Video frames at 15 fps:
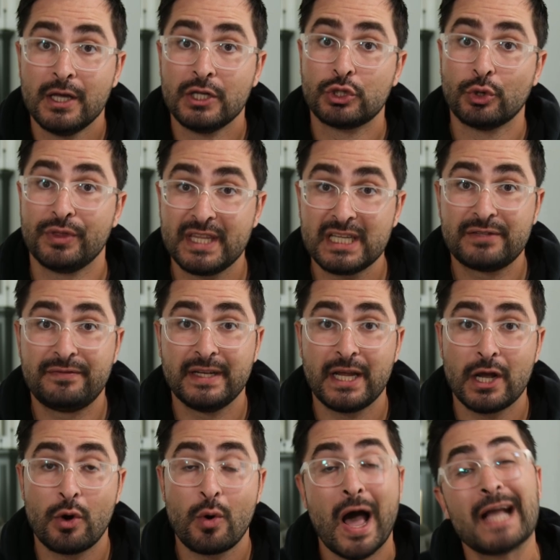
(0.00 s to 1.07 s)
So in this
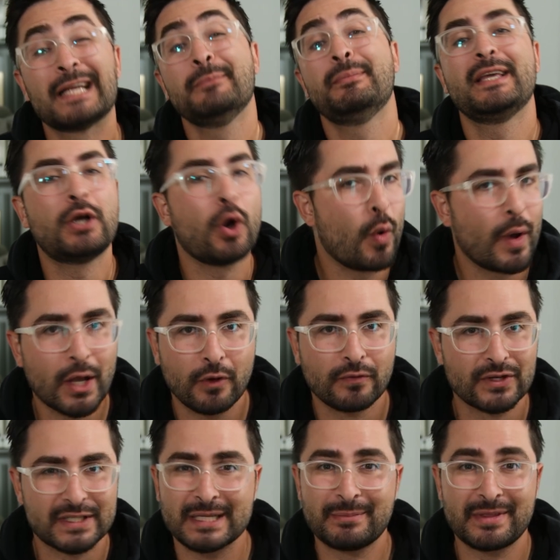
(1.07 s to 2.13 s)
video, I'm going to be going over
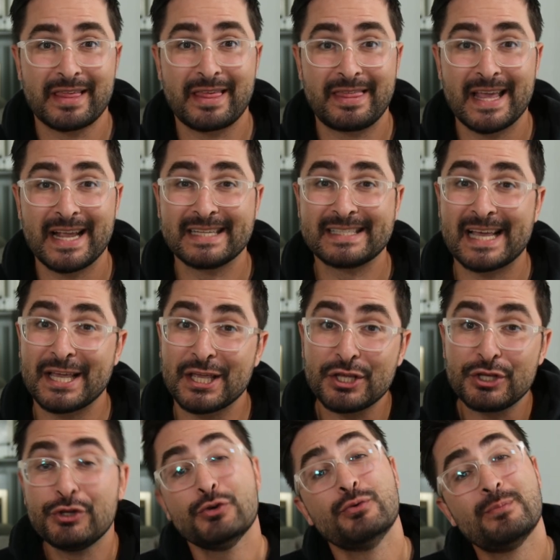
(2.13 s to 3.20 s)
some of the things that
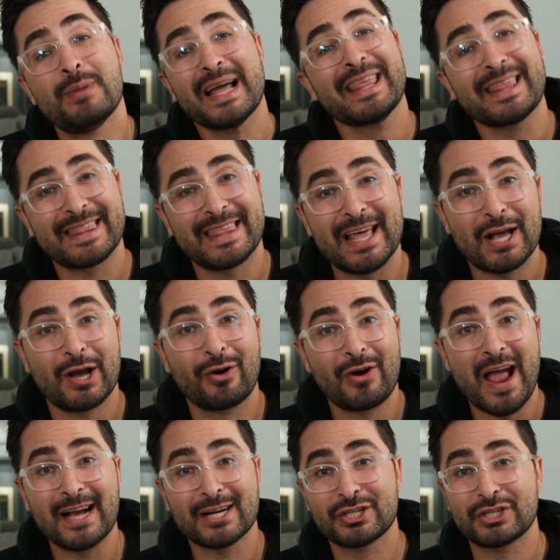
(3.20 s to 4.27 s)
you might think are
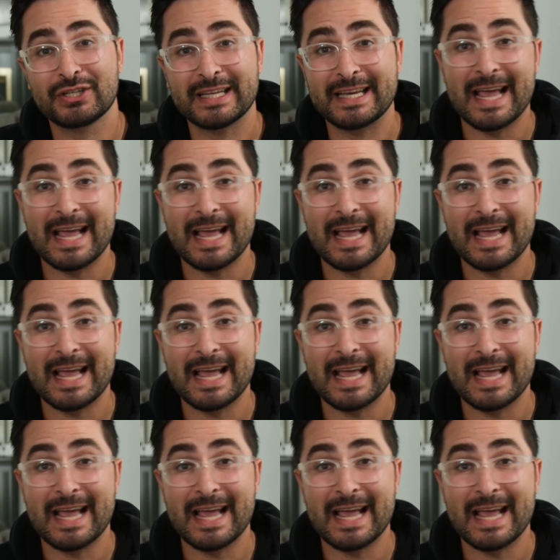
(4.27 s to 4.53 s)
actually